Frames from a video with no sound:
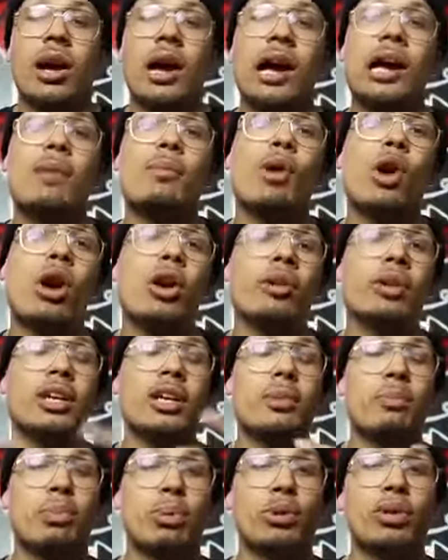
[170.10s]
I am
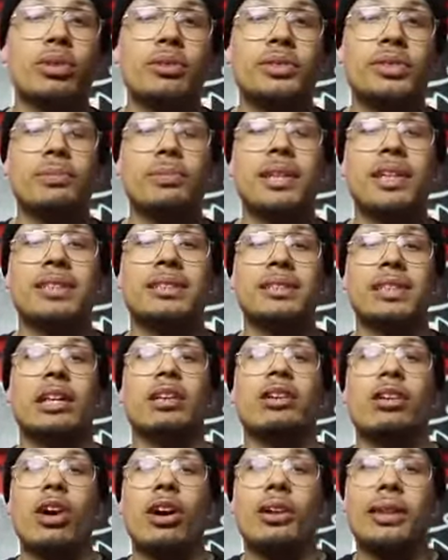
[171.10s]
already approved to be a
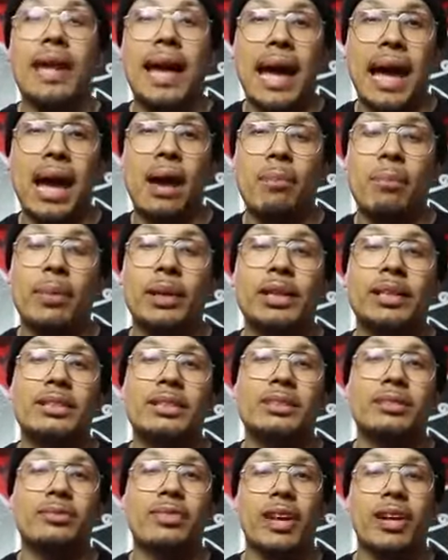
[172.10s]
seller on the app, but it
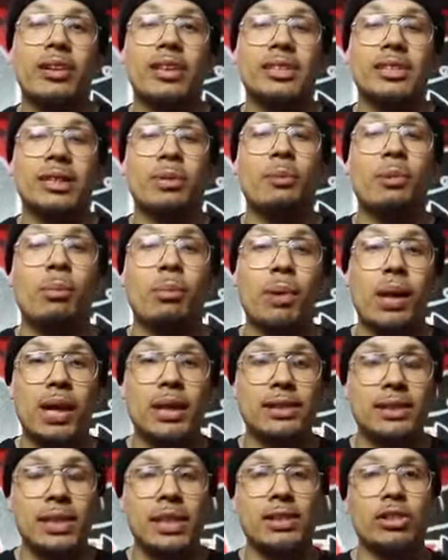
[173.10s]
is a very simple
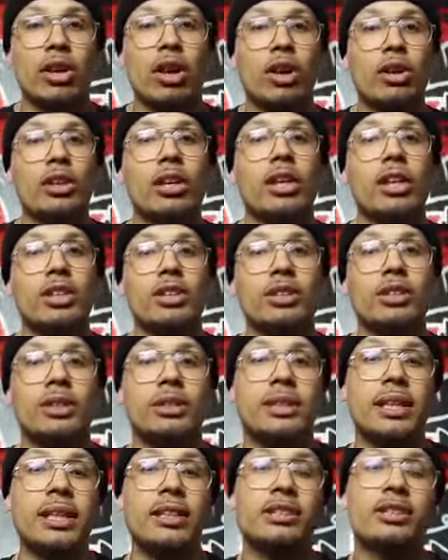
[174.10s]
process. All you're gonna do
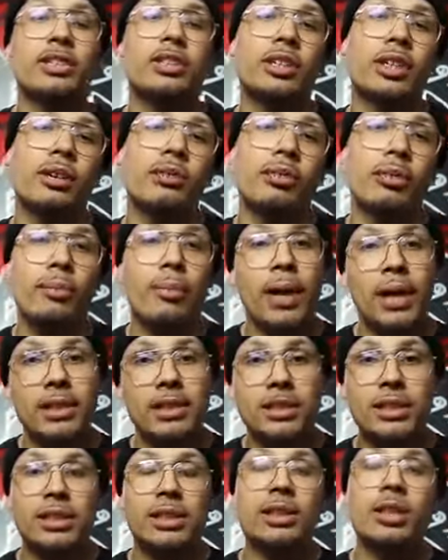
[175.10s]
is enter your
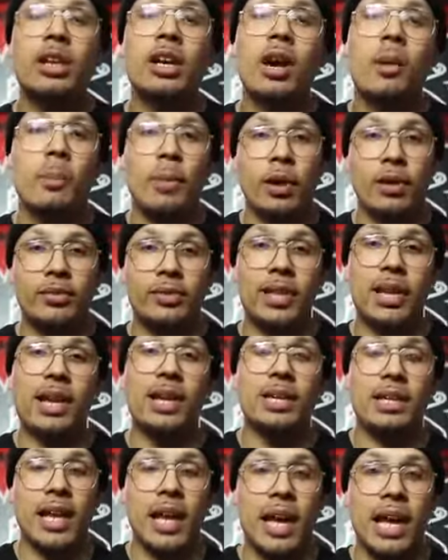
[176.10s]
information, birth
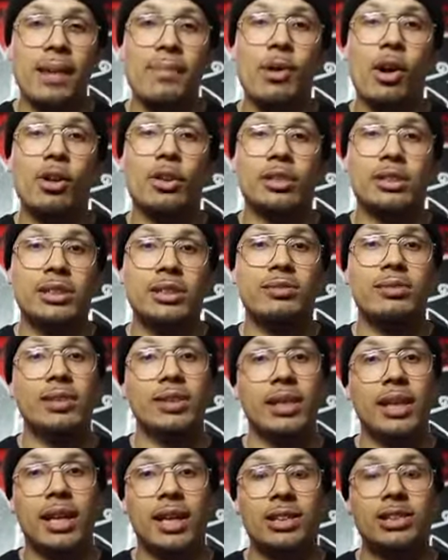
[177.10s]
date, name, all those
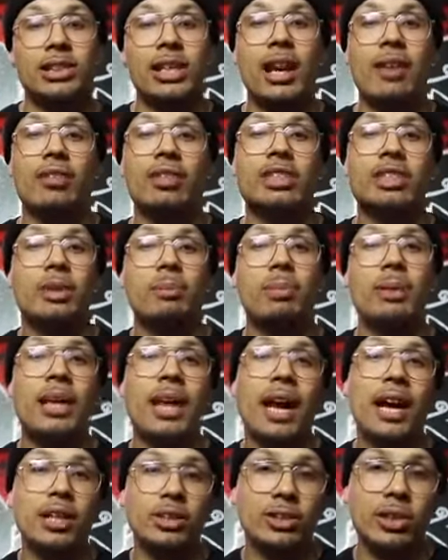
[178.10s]
different things. You have a shipping
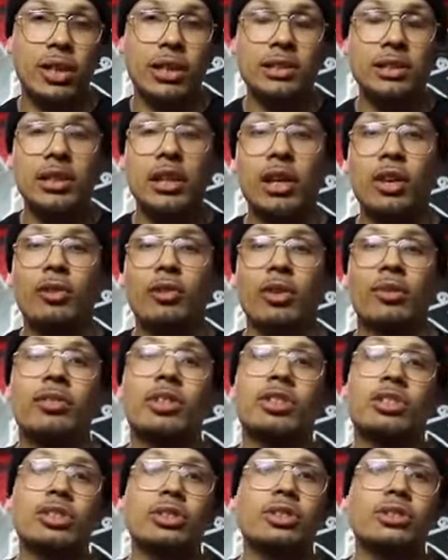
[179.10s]
address for if
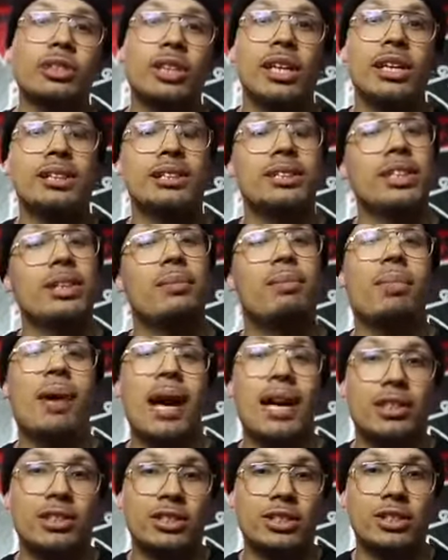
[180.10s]
the shoes get sent
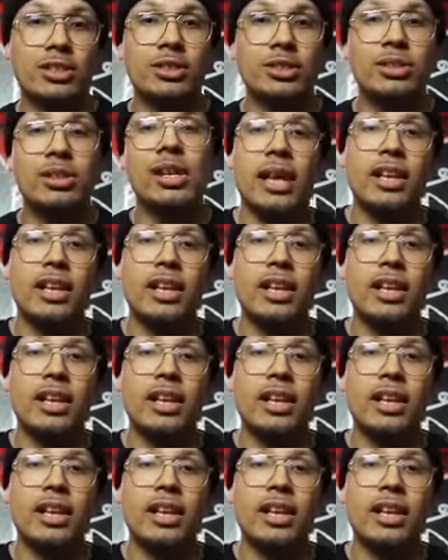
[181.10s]
back to you,